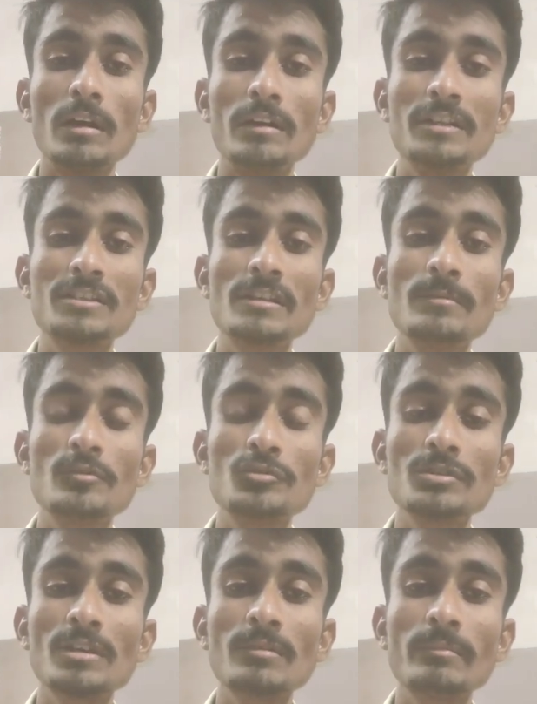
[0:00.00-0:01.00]

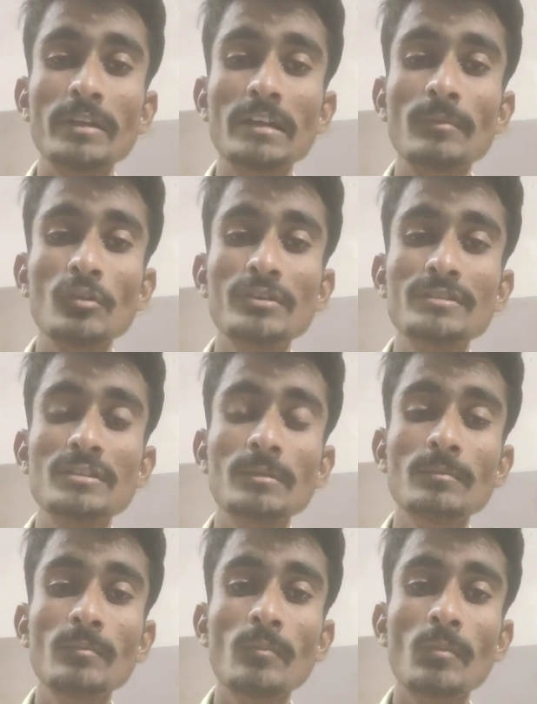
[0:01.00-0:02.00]
distribution,
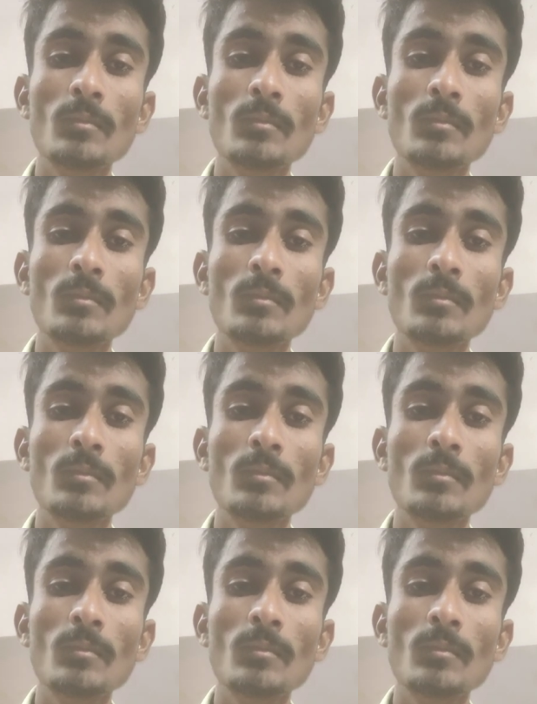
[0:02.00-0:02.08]
metabolism,